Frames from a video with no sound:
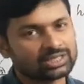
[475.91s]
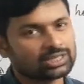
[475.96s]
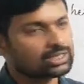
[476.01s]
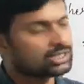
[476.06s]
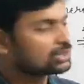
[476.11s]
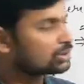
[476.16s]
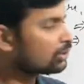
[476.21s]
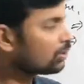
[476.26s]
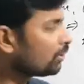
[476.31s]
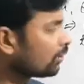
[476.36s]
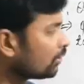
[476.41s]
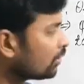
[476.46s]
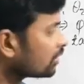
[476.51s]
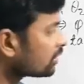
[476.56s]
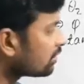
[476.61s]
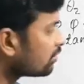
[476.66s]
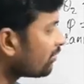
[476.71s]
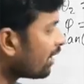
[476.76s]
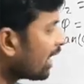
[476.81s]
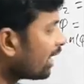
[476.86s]
So
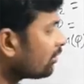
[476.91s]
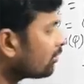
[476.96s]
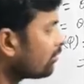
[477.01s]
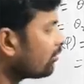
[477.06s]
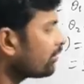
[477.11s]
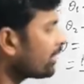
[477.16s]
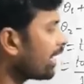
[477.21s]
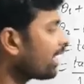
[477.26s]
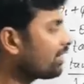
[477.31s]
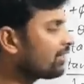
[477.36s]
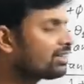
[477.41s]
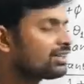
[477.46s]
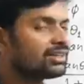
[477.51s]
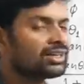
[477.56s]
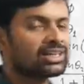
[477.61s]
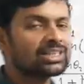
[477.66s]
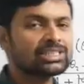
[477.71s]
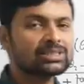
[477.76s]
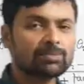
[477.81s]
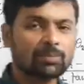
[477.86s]
the value of tan theta is